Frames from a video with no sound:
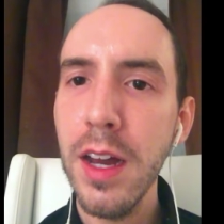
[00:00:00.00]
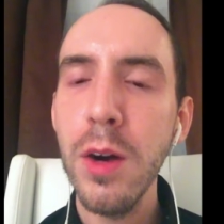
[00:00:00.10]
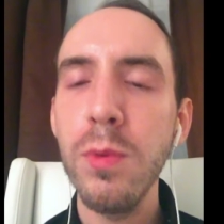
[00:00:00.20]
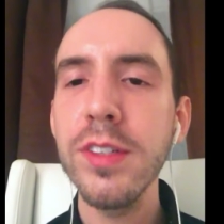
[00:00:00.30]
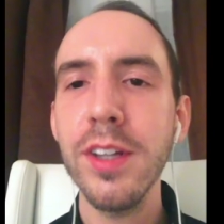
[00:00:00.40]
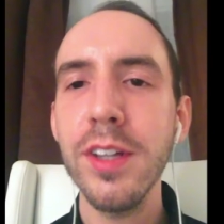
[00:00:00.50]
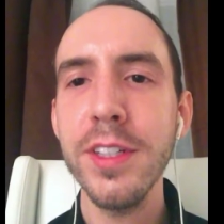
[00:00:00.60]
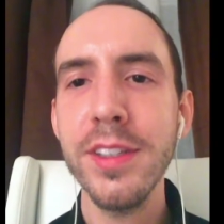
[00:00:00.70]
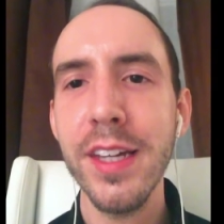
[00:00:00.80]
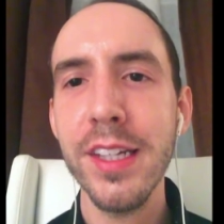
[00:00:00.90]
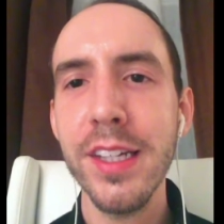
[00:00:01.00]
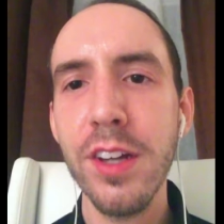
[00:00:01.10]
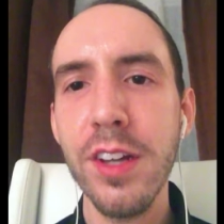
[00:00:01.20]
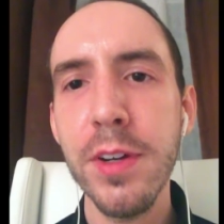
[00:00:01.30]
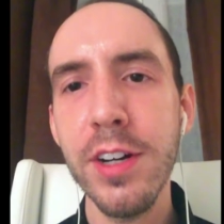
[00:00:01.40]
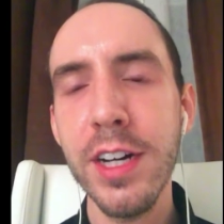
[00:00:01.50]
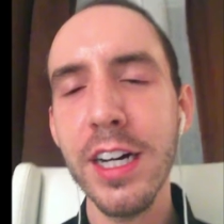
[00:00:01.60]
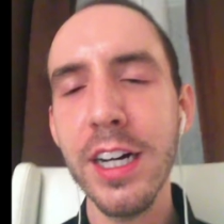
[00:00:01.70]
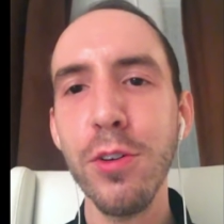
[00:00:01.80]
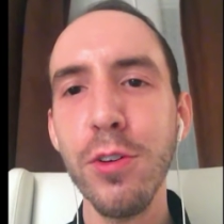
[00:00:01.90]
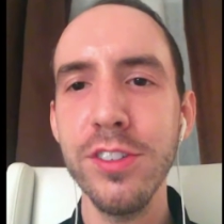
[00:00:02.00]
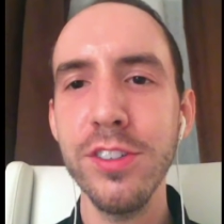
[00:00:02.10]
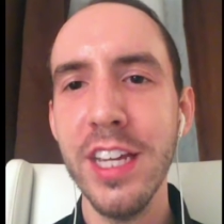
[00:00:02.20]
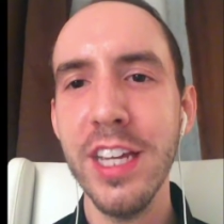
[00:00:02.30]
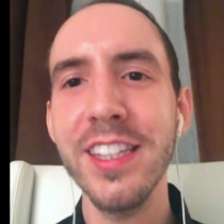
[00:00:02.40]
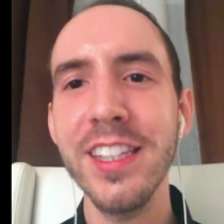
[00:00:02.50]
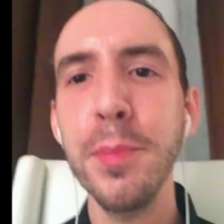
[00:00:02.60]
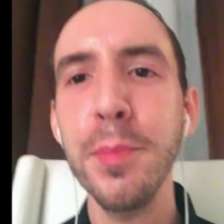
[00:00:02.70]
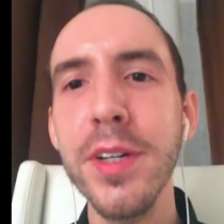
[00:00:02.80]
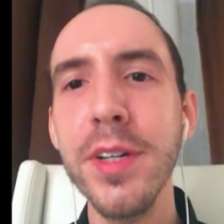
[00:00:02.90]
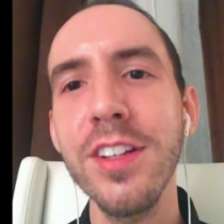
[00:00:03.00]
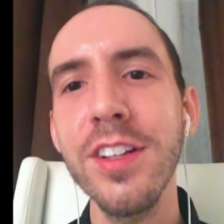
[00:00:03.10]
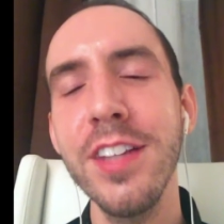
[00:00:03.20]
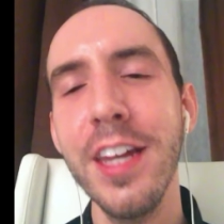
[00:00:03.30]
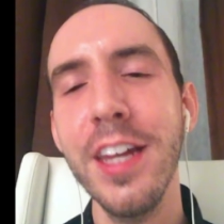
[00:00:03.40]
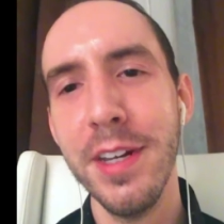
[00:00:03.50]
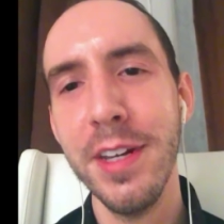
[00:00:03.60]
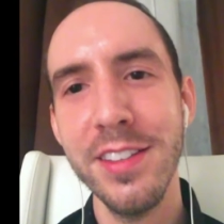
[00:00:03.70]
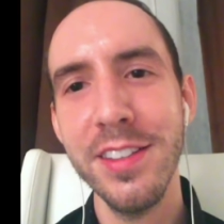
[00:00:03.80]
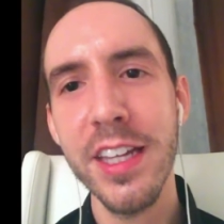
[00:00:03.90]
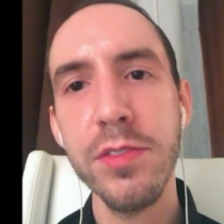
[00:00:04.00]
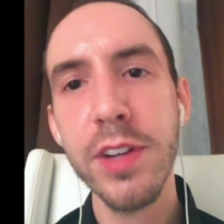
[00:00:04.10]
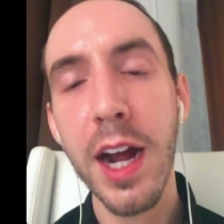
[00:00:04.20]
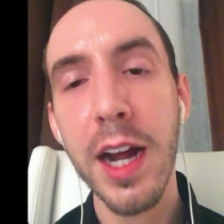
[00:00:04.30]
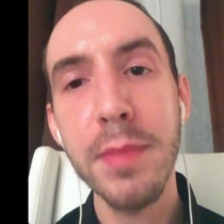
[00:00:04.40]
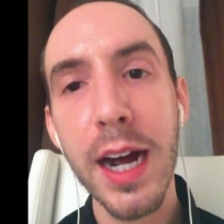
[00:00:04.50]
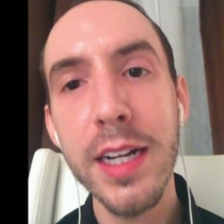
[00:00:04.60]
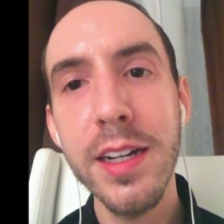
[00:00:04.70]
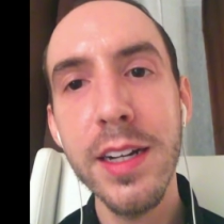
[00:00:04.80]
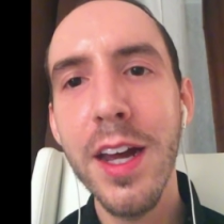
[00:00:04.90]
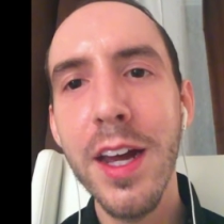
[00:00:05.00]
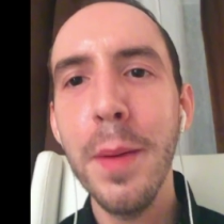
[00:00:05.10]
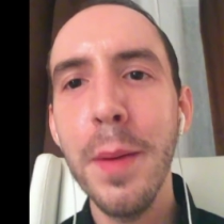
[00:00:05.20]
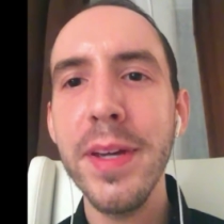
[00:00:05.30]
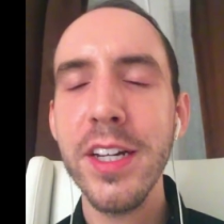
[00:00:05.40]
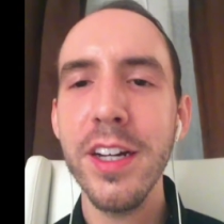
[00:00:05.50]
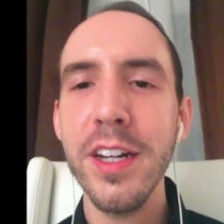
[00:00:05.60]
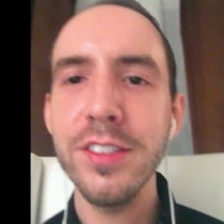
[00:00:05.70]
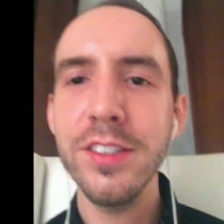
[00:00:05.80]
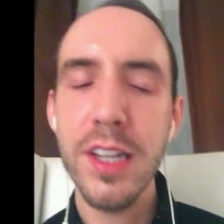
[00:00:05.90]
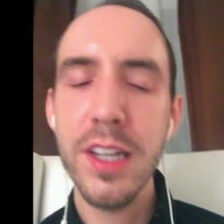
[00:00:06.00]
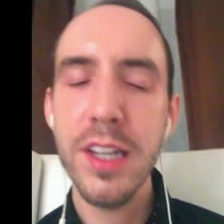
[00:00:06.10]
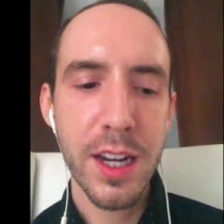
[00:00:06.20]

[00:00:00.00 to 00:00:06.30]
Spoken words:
When someone thinks of mental health or seeing a therapist, they may think of KindMind, because